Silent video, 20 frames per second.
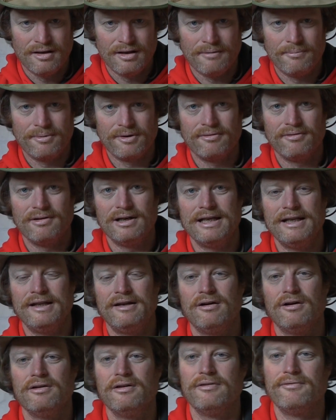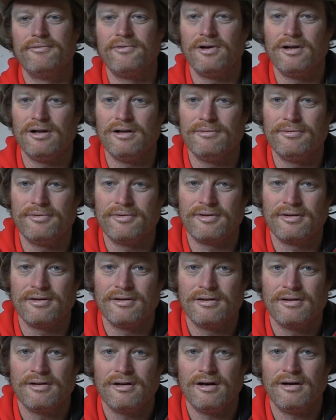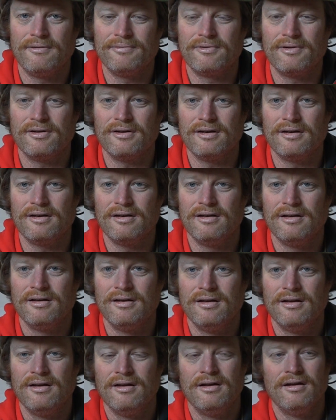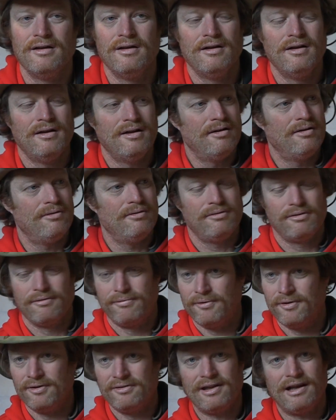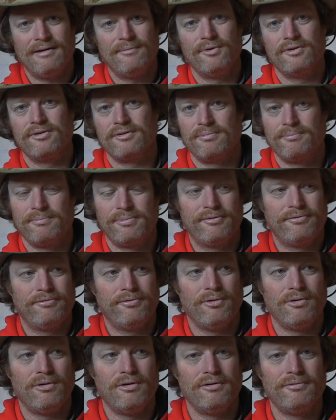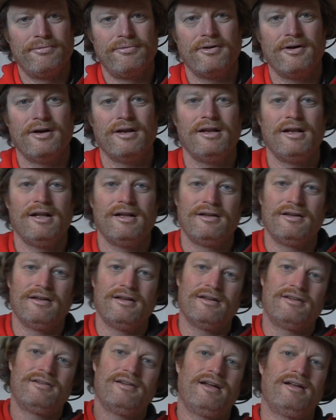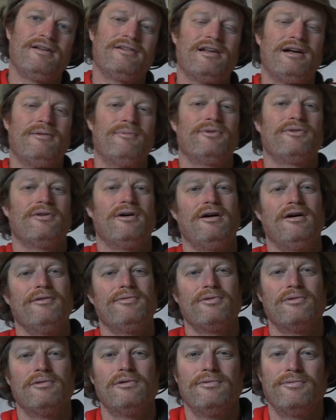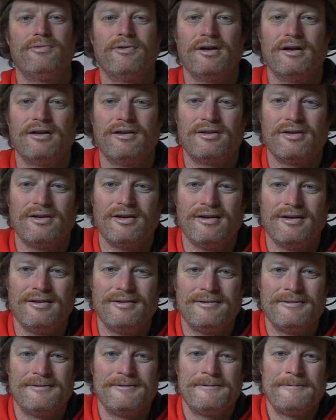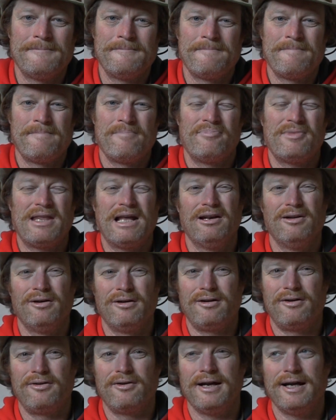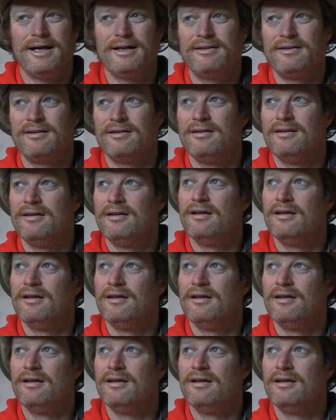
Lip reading: a bit of a leak on the valves after. The first time was before off-roading and the second time was after off-roading, so they look great.